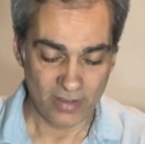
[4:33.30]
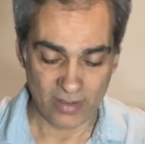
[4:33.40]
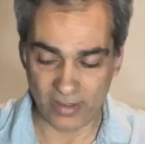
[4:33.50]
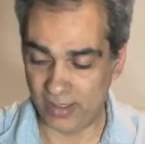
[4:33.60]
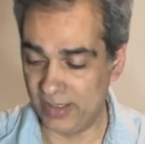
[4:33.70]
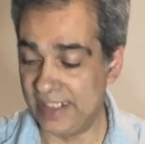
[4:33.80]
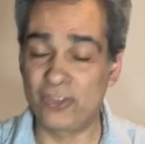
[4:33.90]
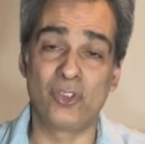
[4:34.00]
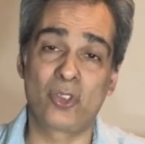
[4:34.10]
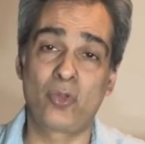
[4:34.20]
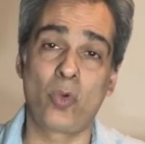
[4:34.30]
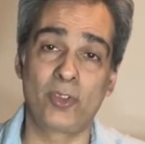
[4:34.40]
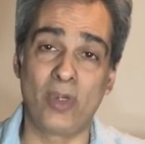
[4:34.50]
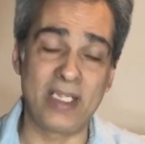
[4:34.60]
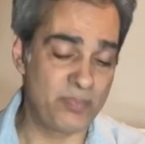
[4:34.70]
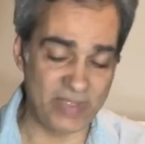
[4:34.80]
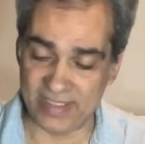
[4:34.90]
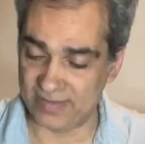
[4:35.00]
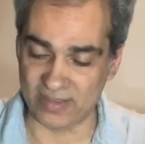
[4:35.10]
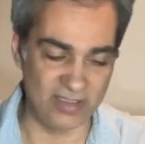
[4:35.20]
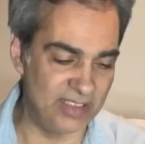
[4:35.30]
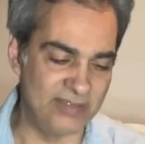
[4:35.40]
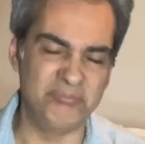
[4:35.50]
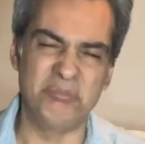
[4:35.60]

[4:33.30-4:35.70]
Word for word: uh, inch and a quarter eyepiece, a,